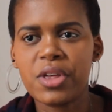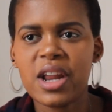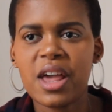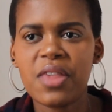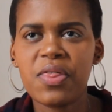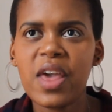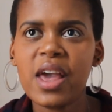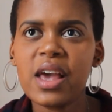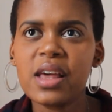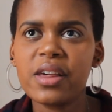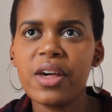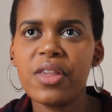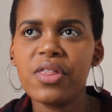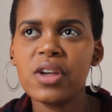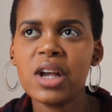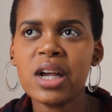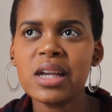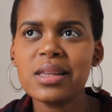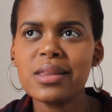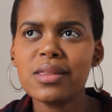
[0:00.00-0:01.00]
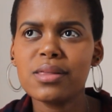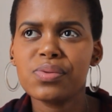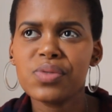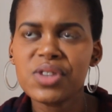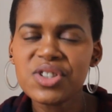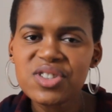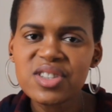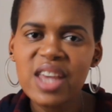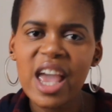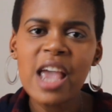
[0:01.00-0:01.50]
And I think
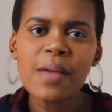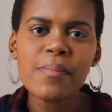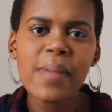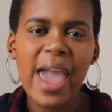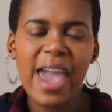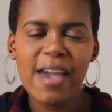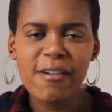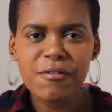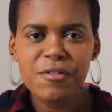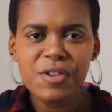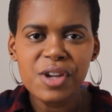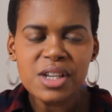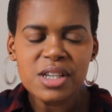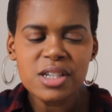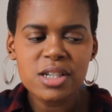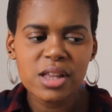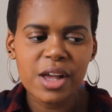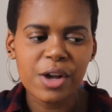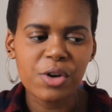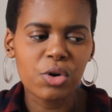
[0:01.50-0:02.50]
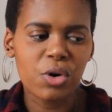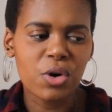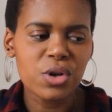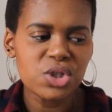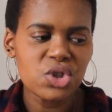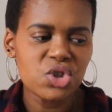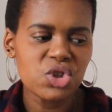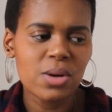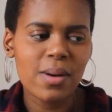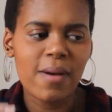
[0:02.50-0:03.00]
the same effort that
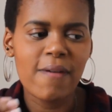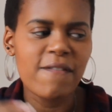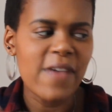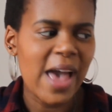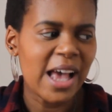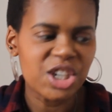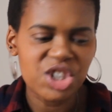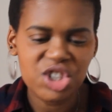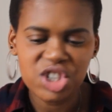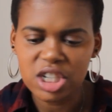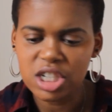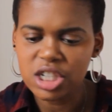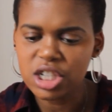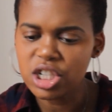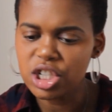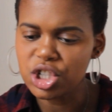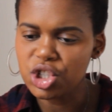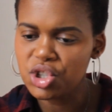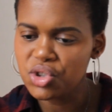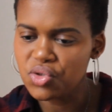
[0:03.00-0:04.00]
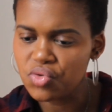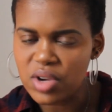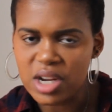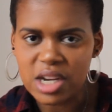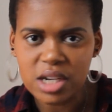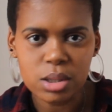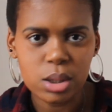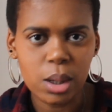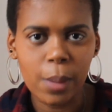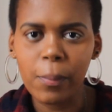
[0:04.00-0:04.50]
goes into a fashion, a
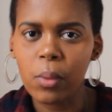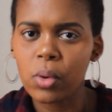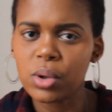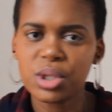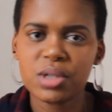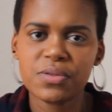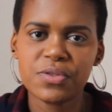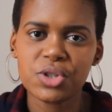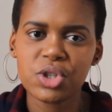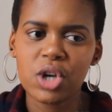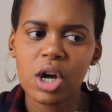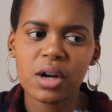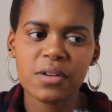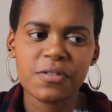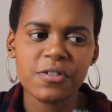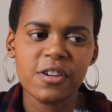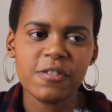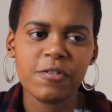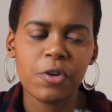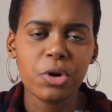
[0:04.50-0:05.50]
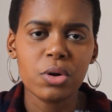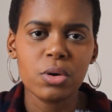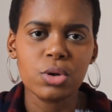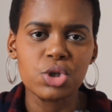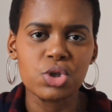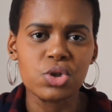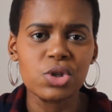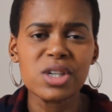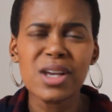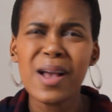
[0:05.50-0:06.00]
street, a portrait photography photo
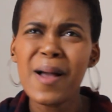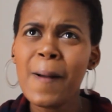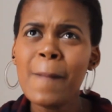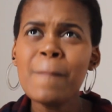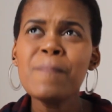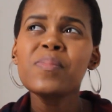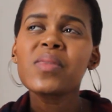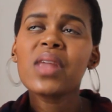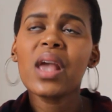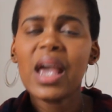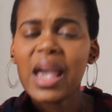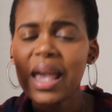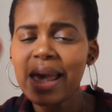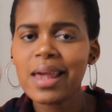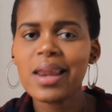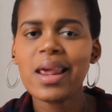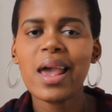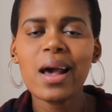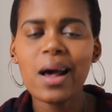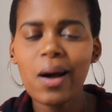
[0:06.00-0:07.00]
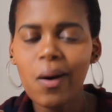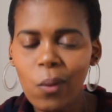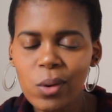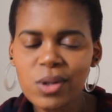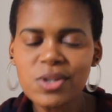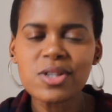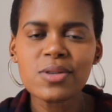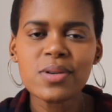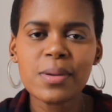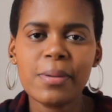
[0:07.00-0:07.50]
shoot, it
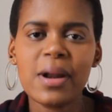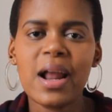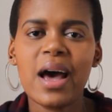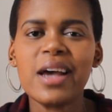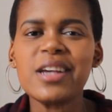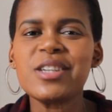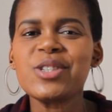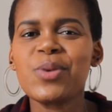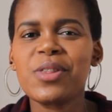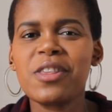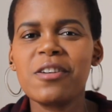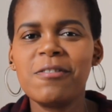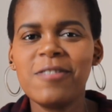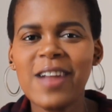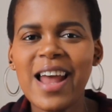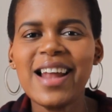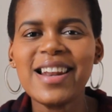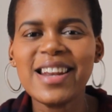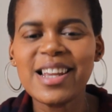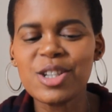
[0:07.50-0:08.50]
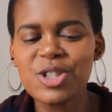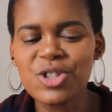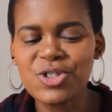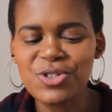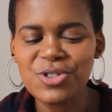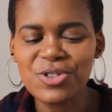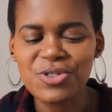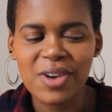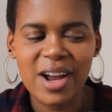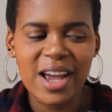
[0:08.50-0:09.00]
also applies with a Flatlay
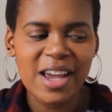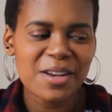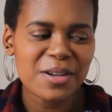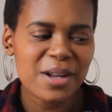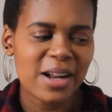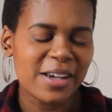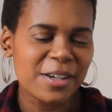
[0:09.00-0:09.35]
shoot, right?